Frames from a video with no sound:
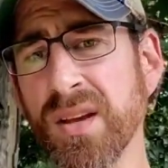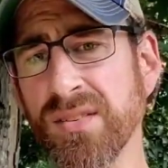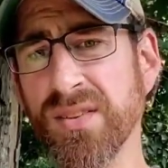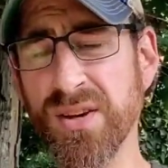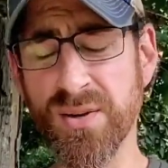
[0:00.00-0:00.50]

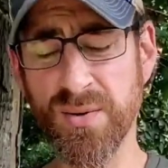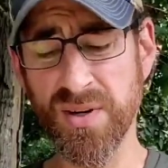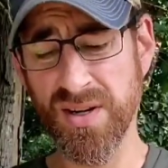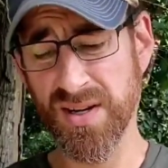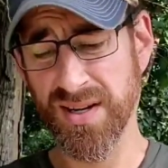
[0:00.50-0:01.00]
So
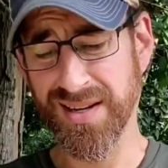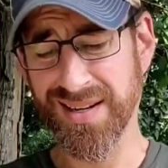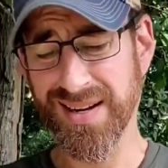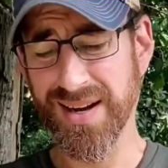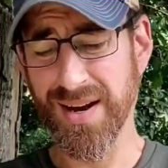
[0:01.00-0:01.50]

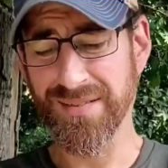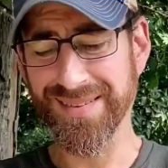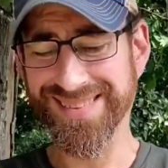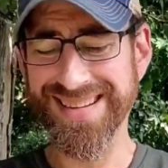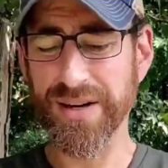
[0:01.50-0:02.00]

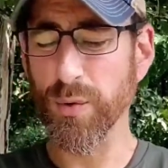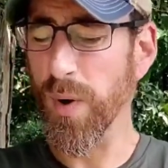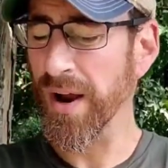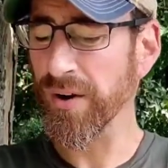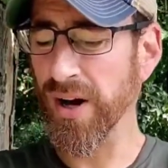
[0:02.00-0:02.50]
standard
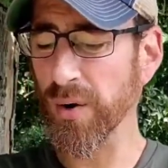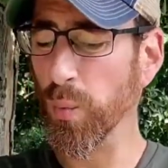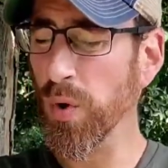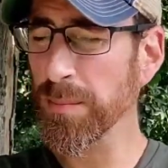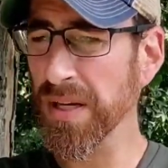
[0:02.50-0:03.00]
wire cutter
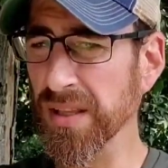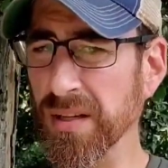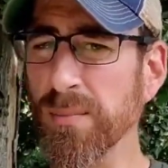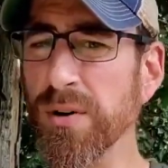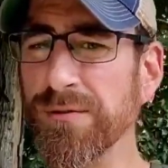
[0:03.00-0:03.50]
would be a
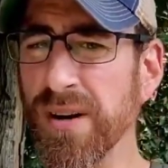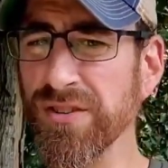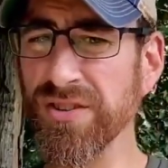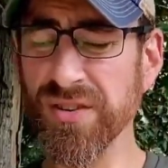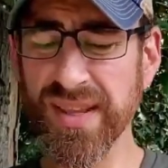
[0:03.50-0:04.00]
little more
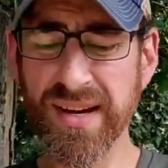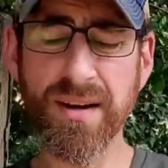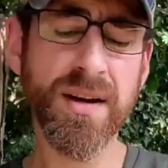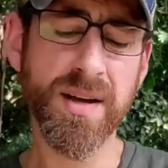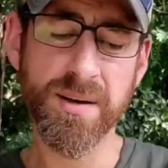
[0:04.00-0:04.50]
functional
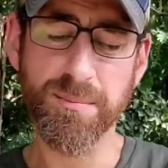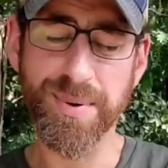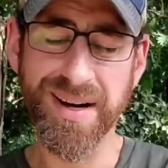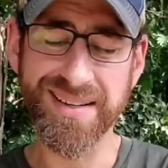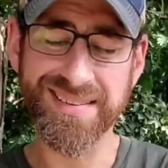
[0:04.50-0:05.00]
there,
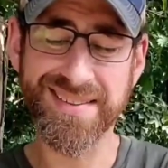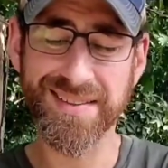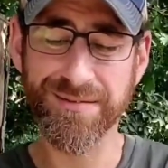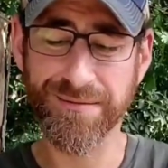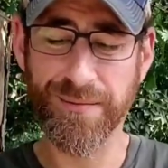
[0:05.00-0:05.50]
but
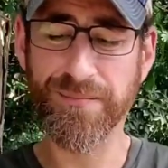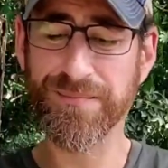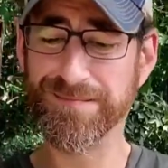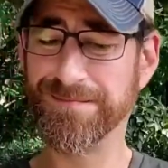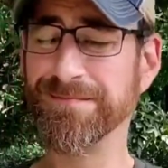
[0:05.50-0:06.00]

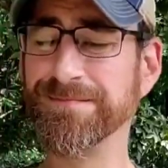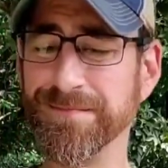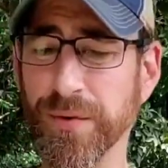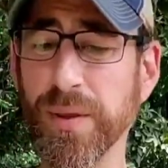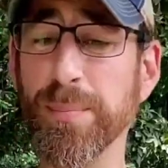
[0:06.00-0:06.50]

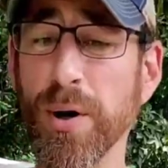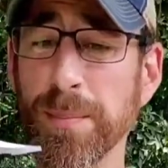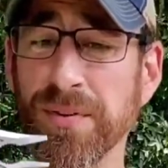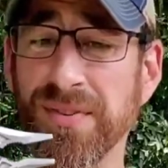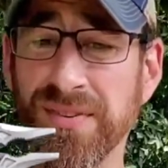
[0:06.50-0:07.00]
for the
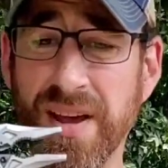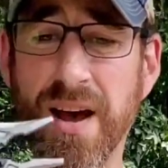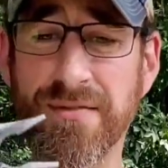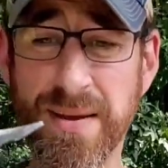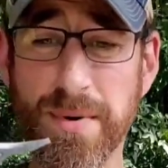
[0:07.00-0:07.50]
purposes
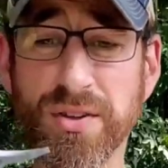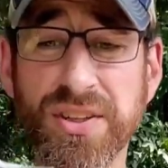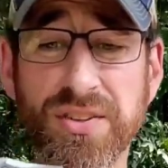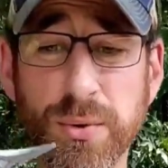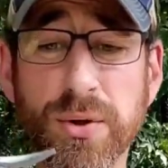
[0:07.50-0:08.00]
of a
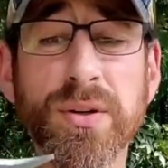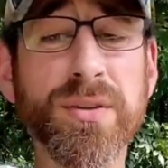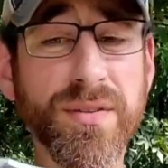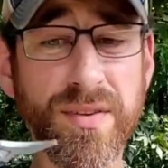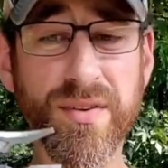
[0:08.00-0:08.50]
multi-tool,
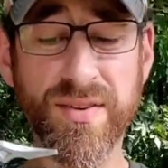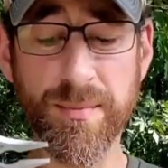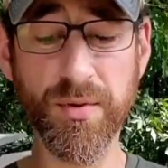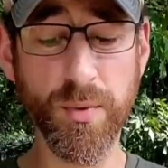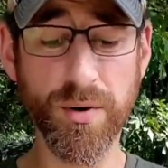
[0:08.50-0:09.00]
this
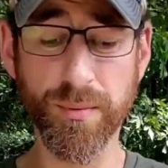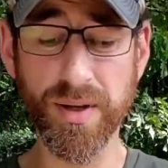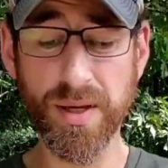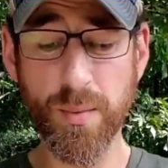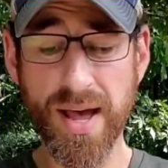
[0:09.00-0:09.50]
seems to work
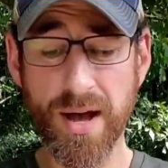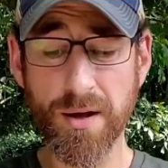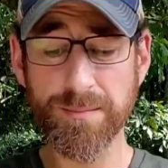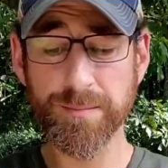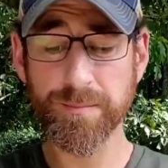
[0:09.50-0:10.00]
really
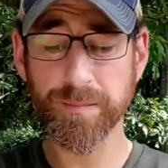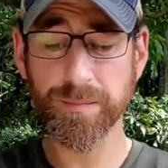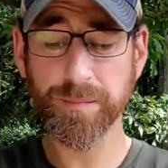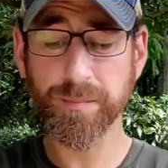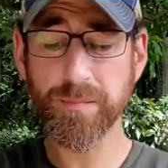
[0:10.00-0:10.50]
well.
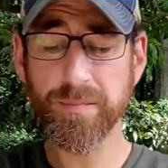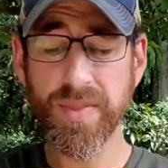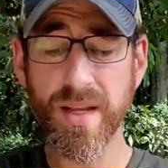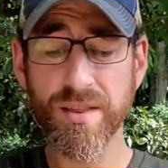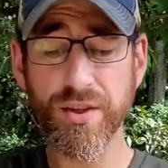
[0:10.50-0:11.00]

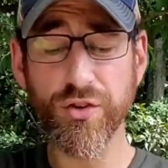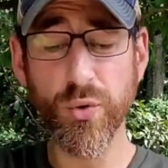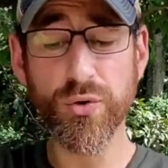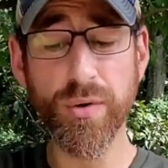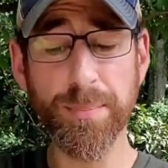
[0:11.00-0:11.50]
The
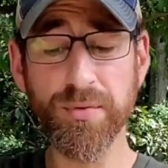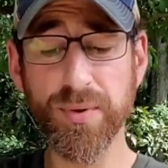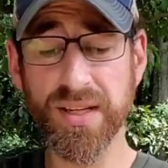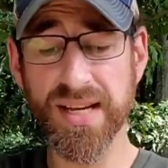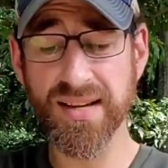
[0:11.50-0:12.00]
tool grips
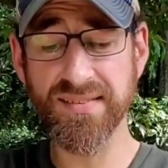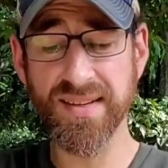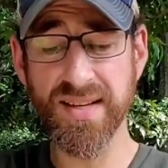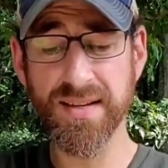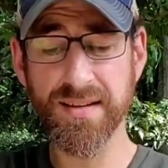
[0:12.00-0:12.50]
really
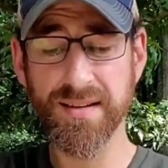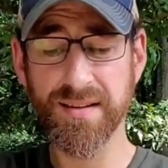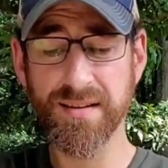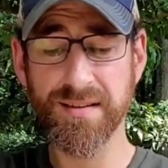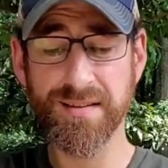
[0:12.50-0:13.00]
nicely.
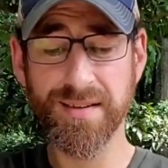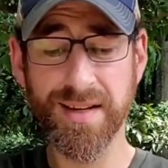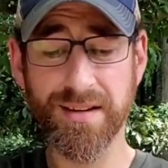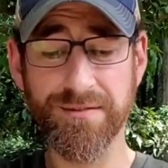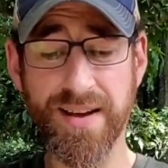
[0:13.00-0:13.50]

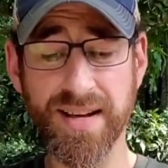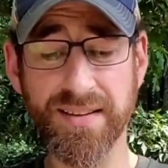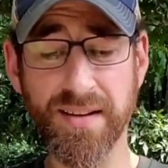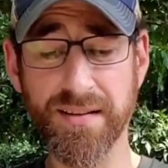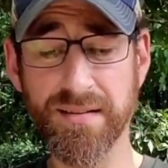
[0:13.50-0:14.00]
In fact,